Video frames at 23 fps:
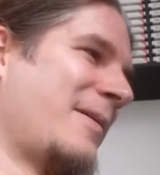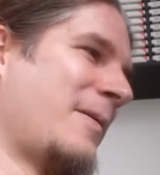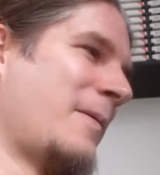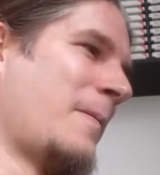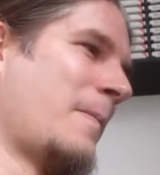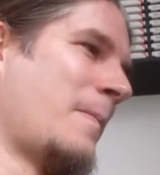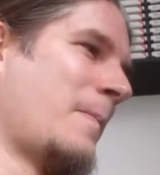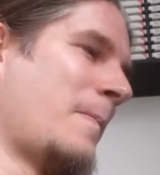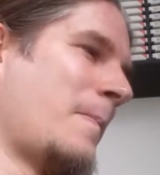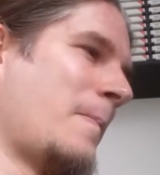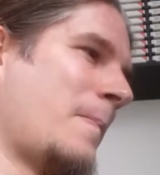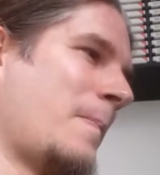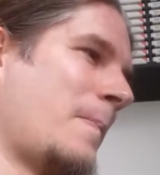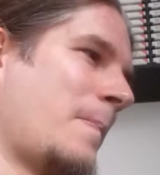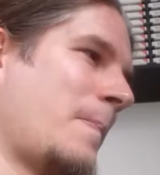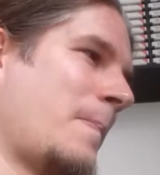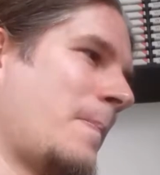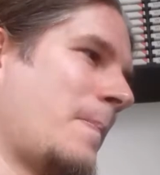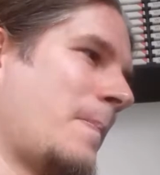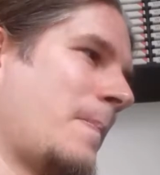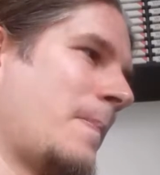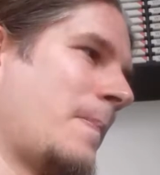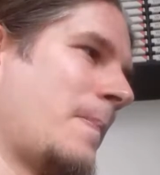
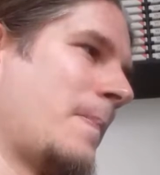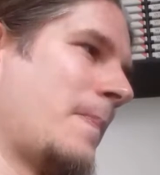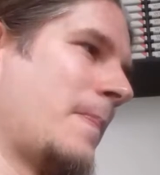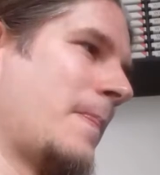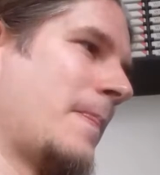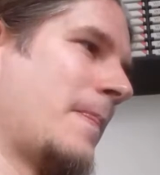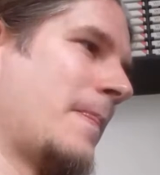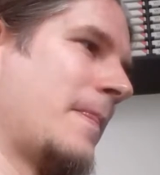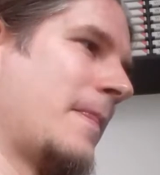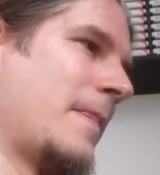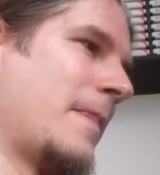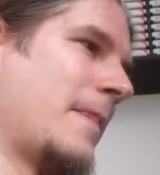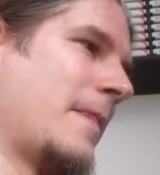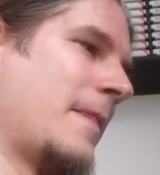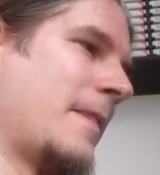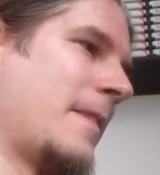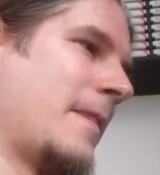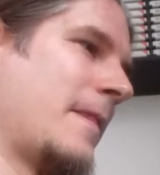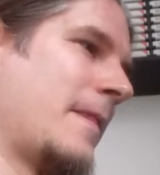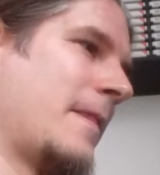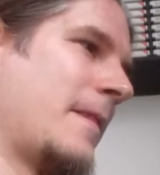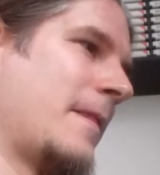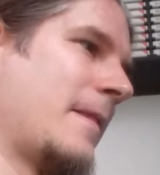
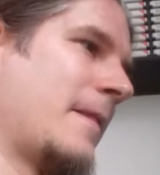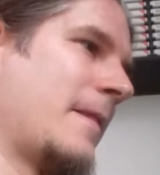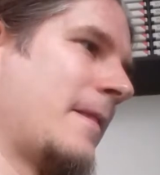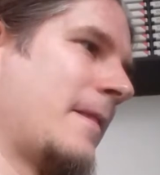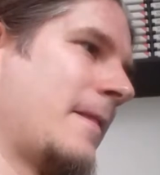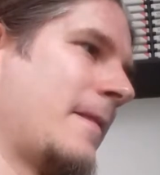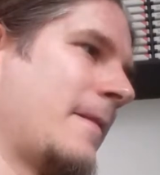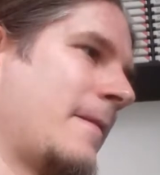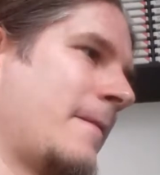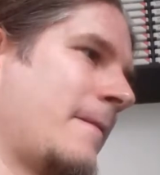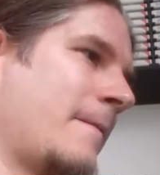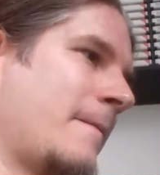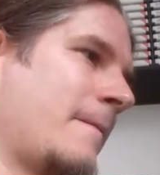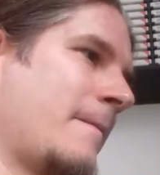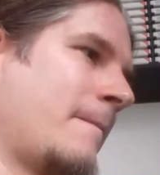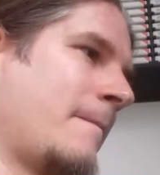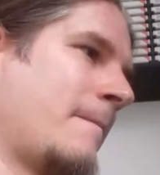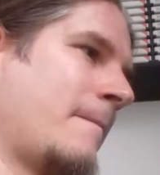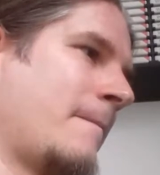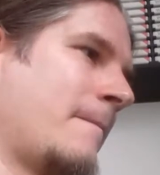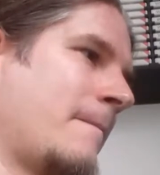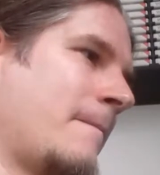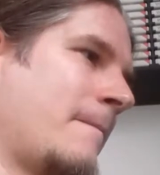
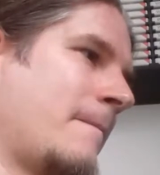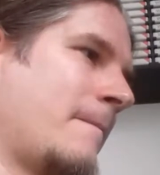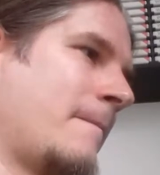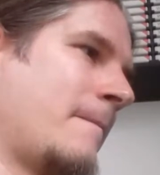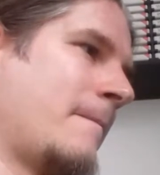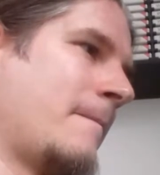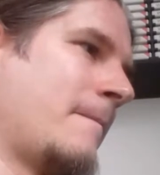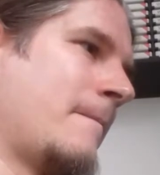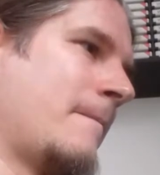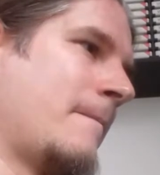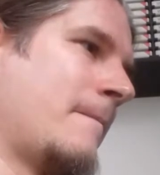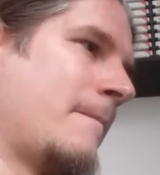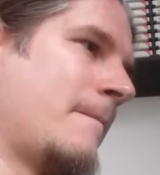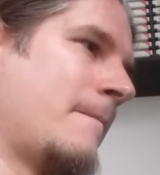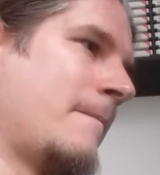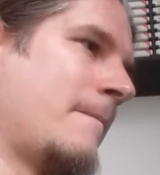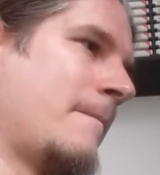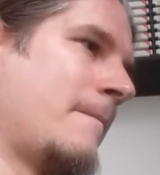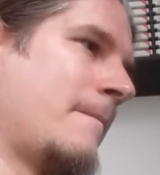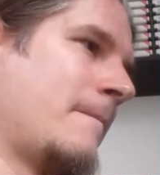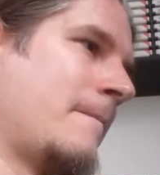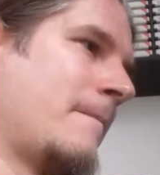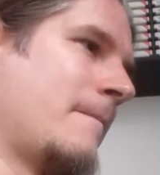
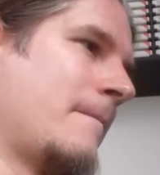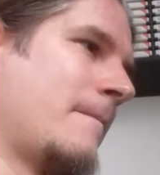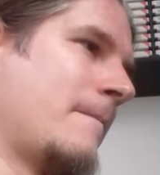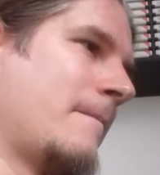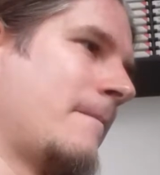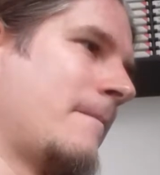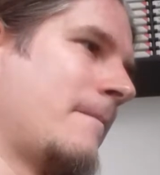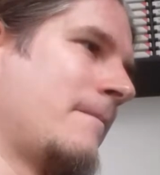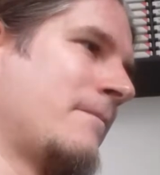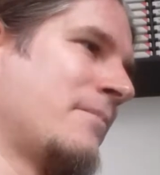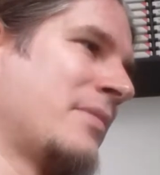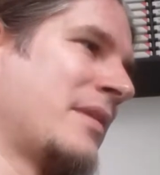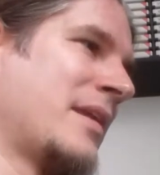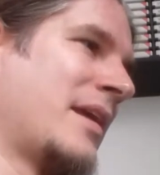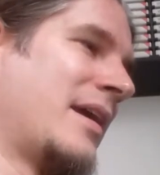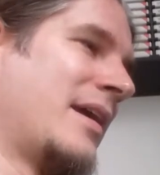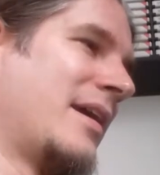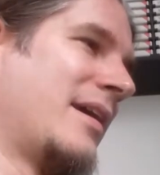(no one is talking)